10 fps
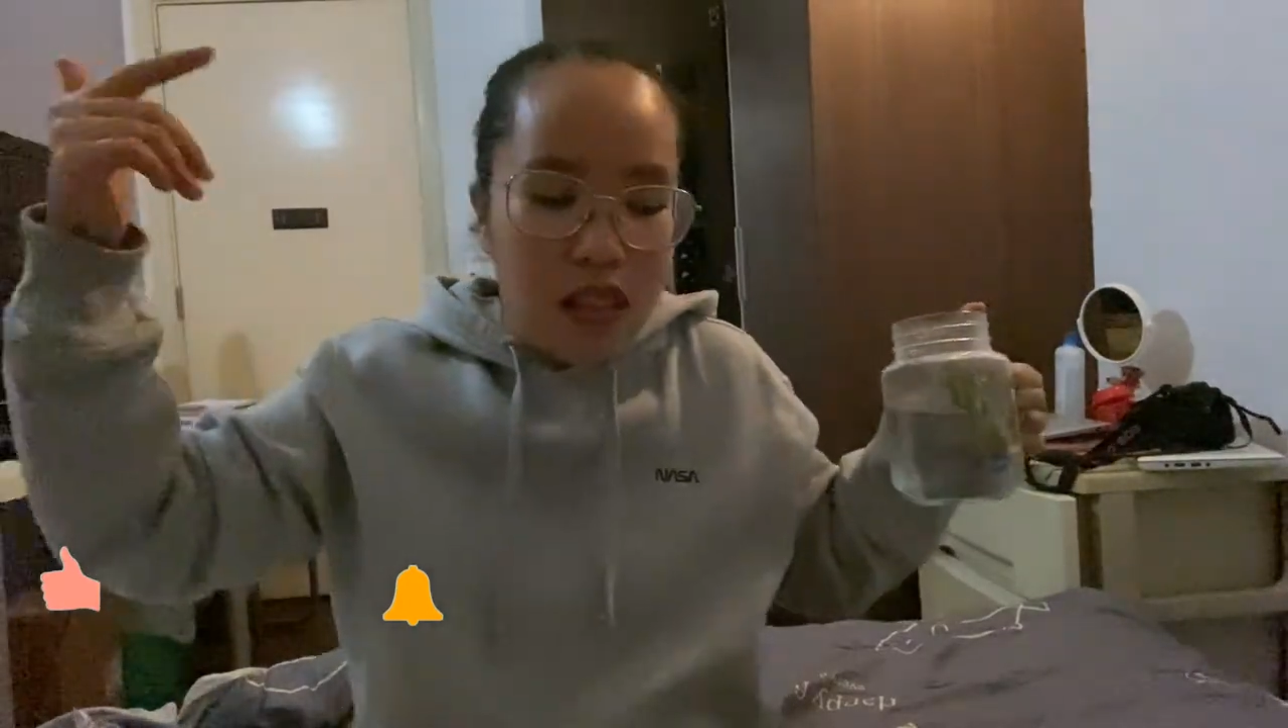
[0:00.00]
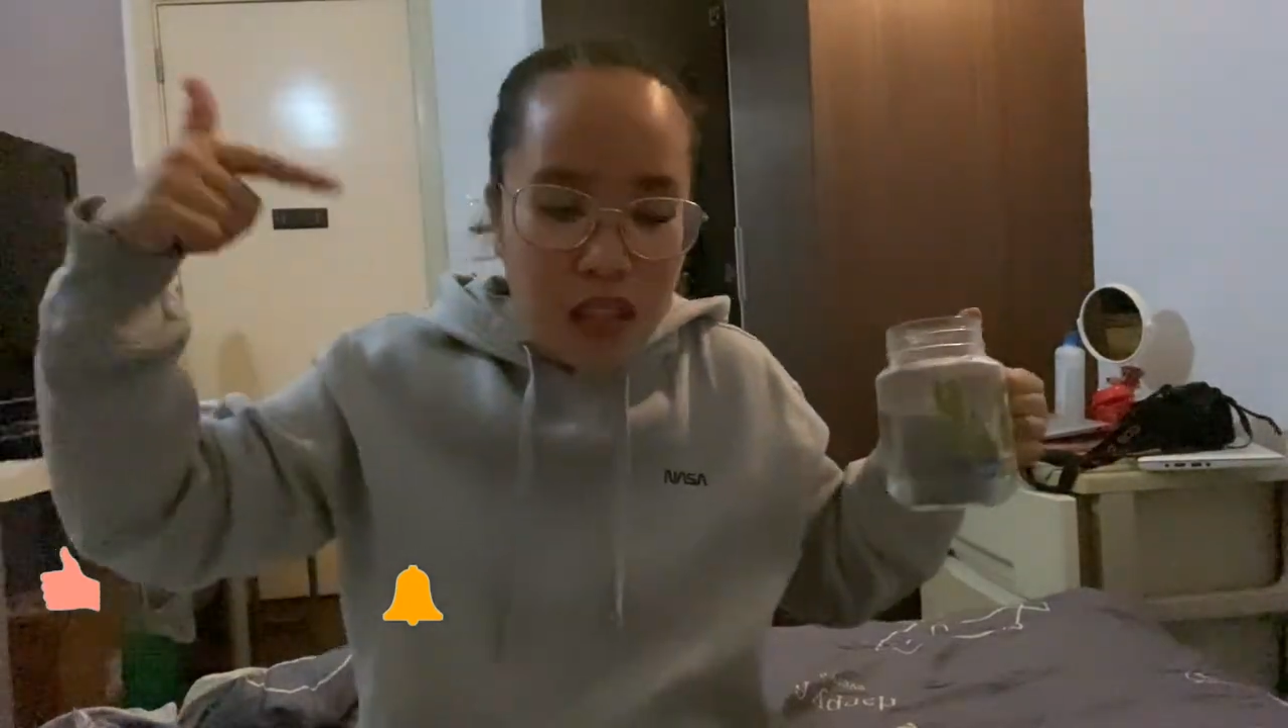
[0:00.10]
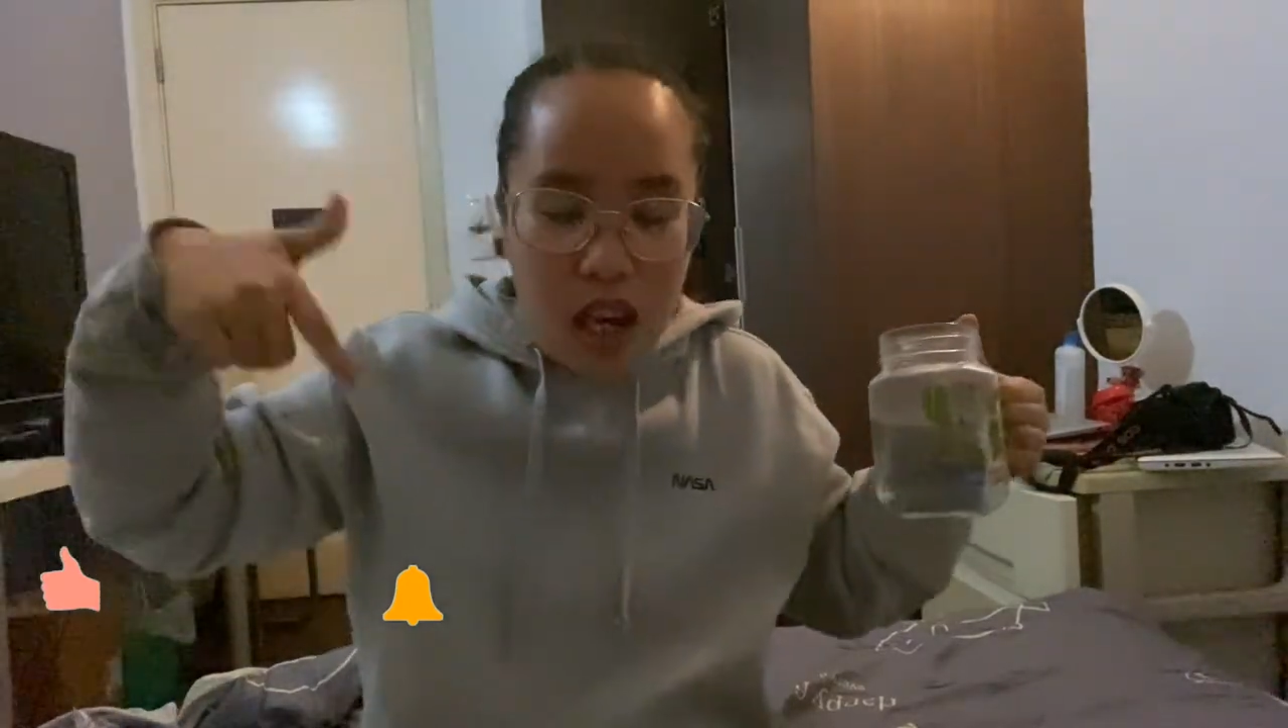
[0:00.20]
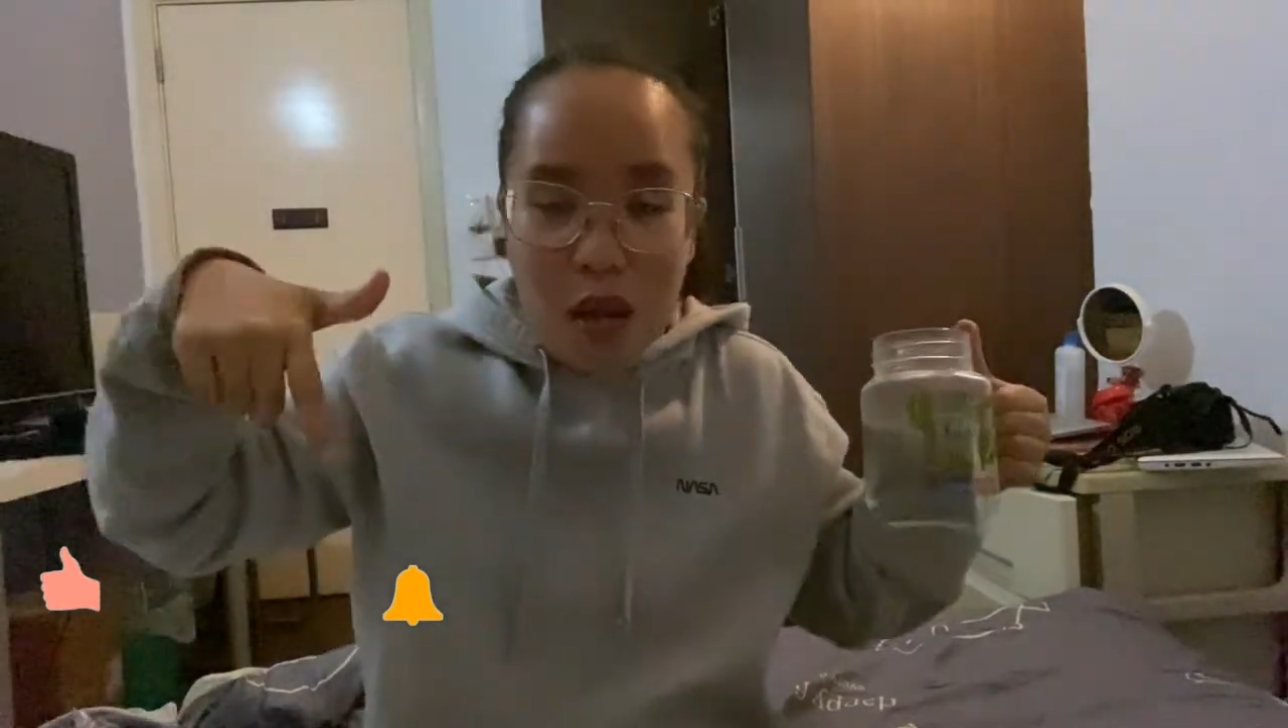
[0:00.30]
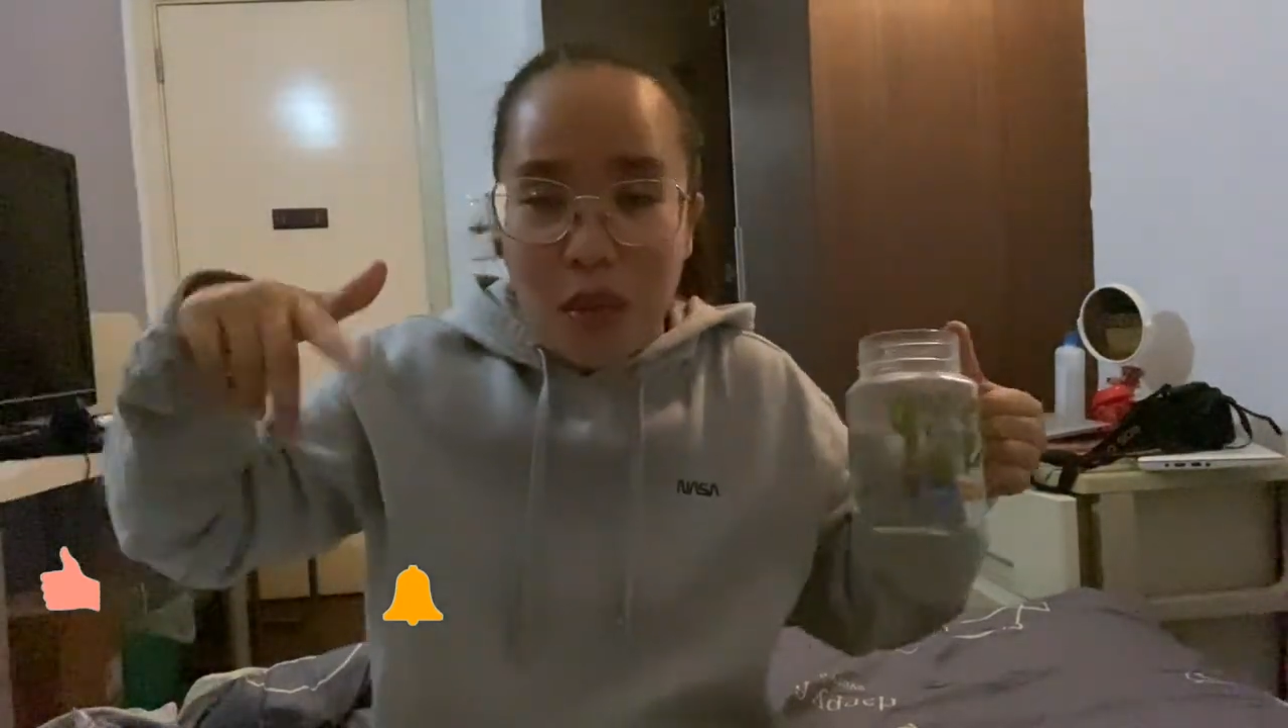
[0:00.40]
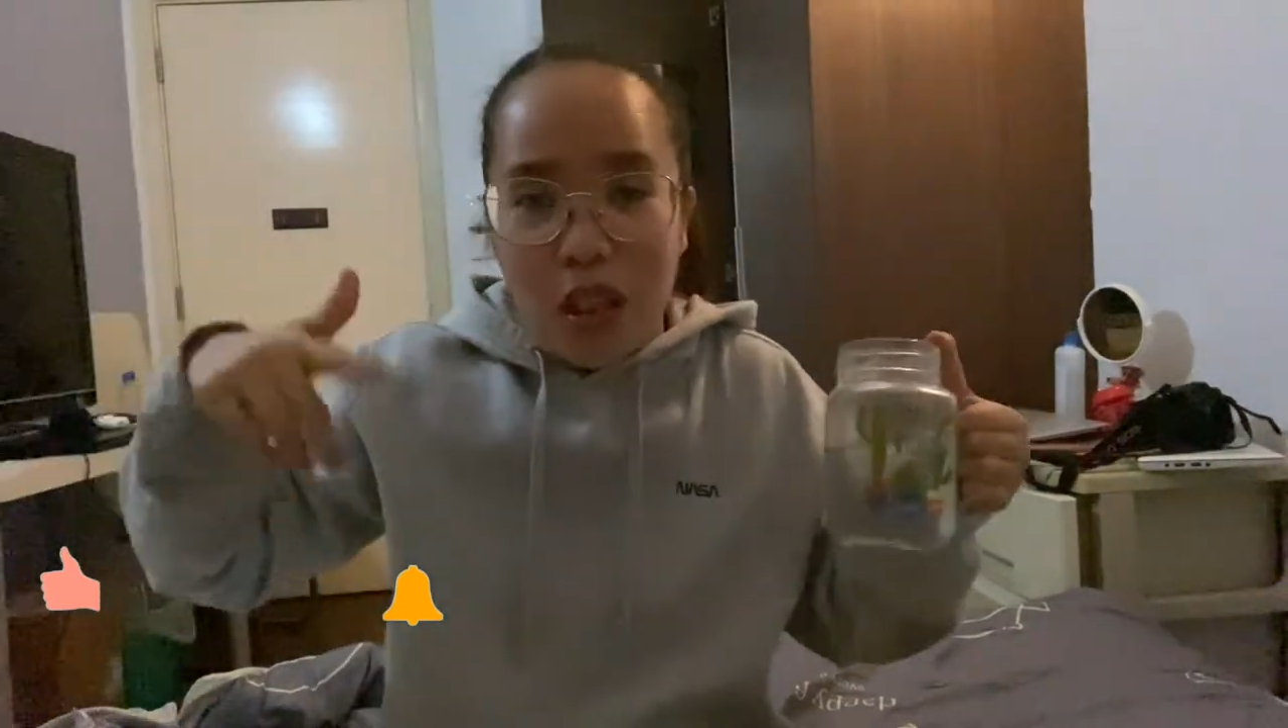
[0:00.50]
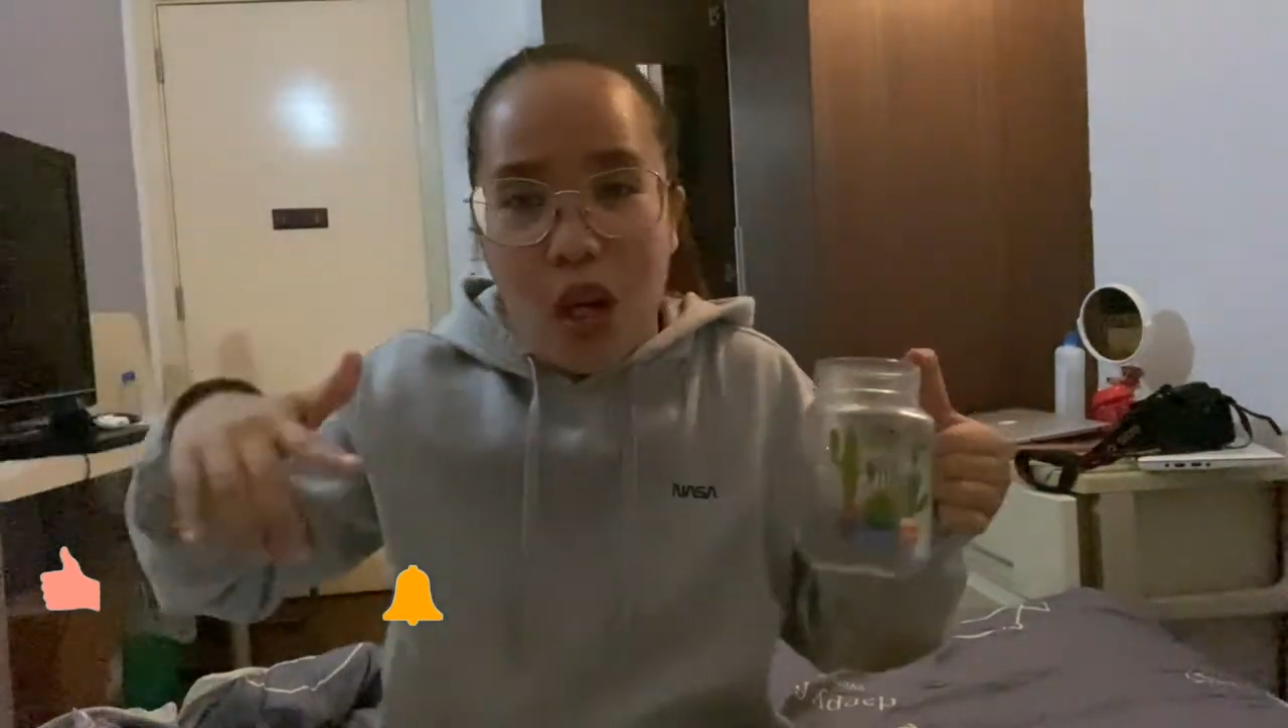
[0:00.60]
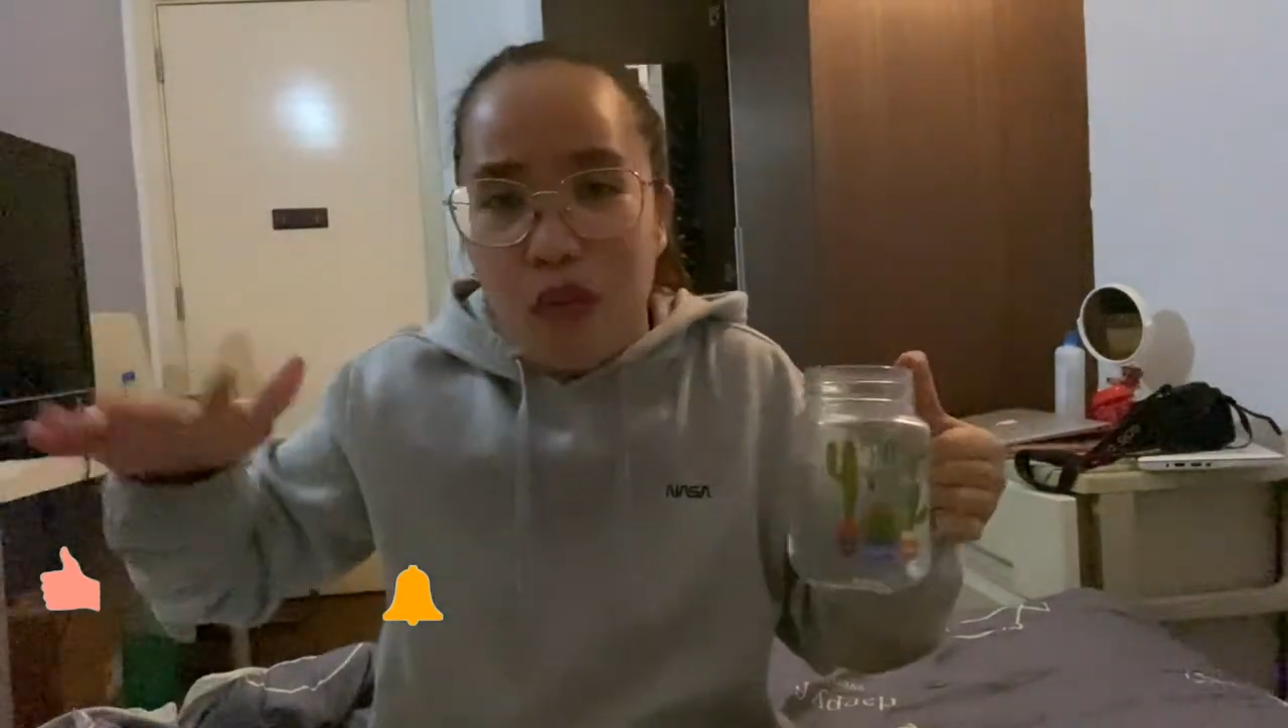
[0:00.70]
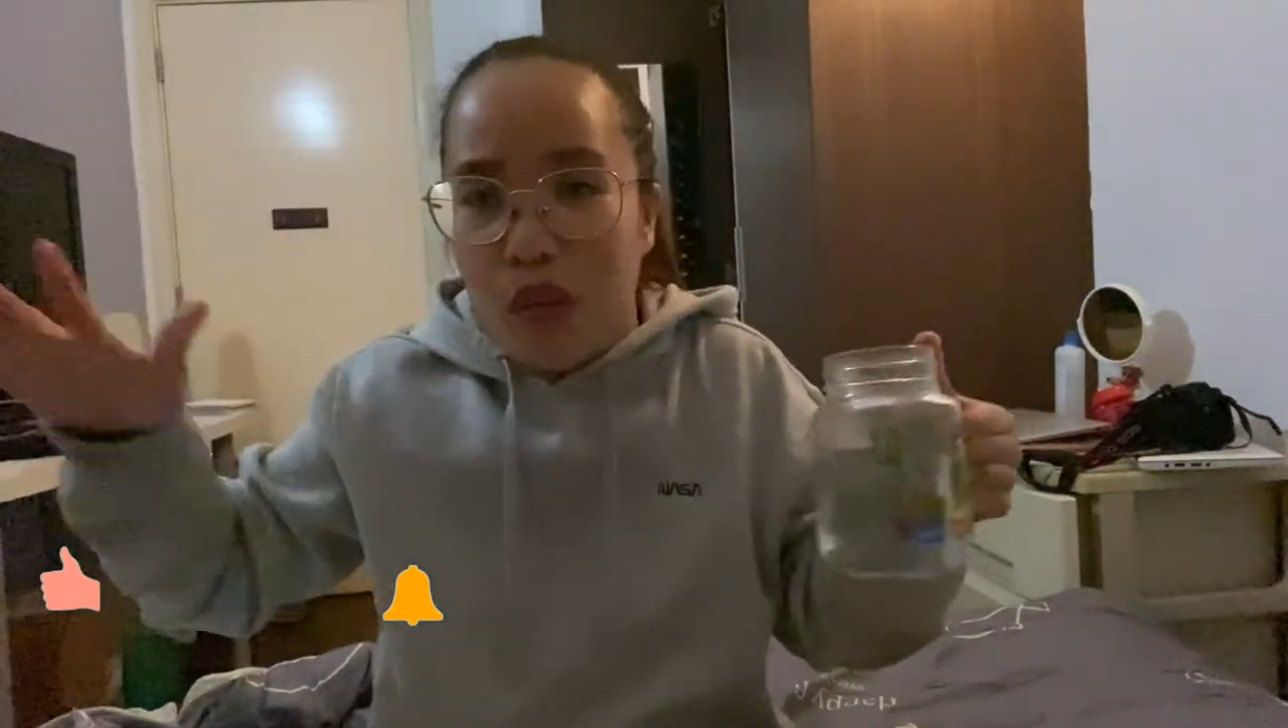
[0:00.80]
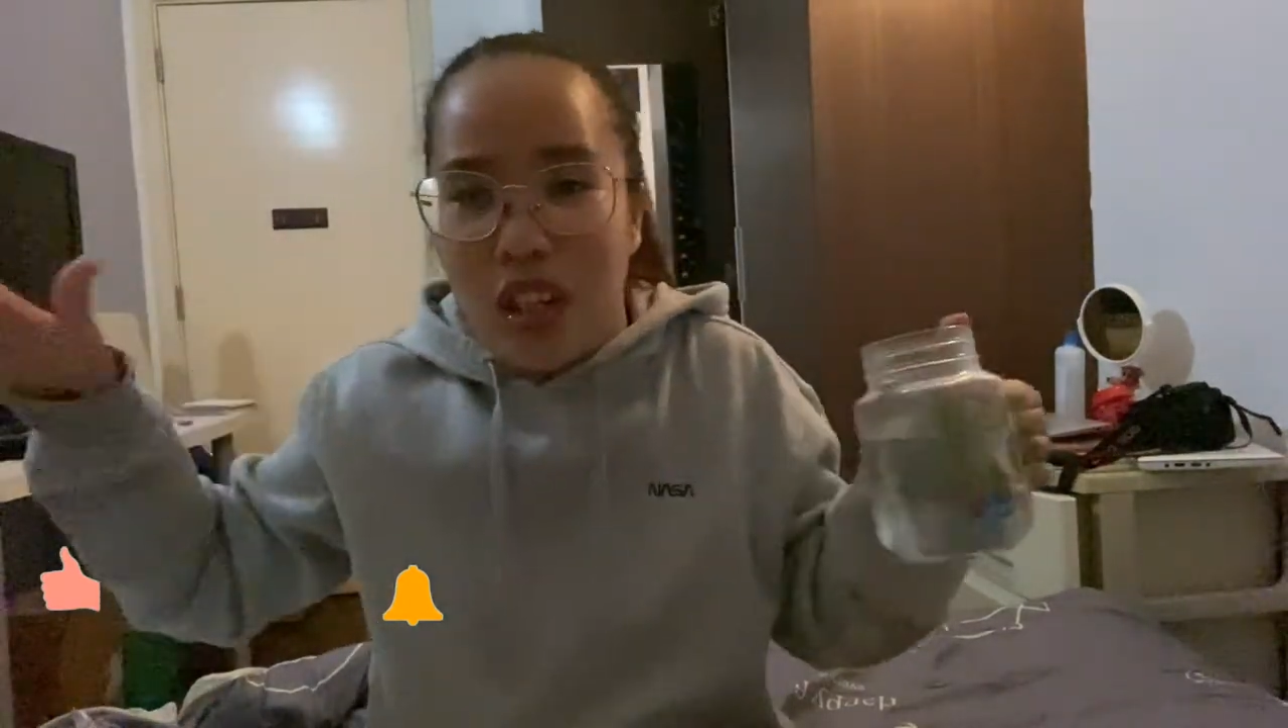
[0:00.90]
down
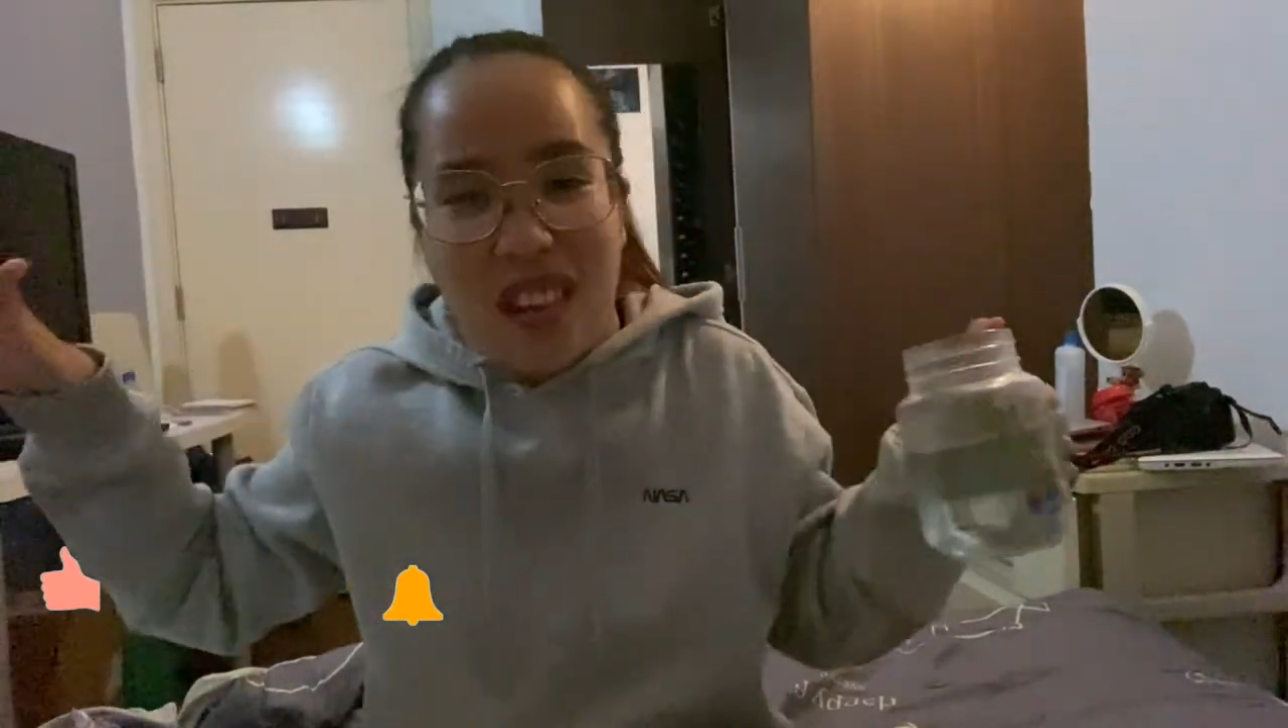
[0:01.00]
below what are the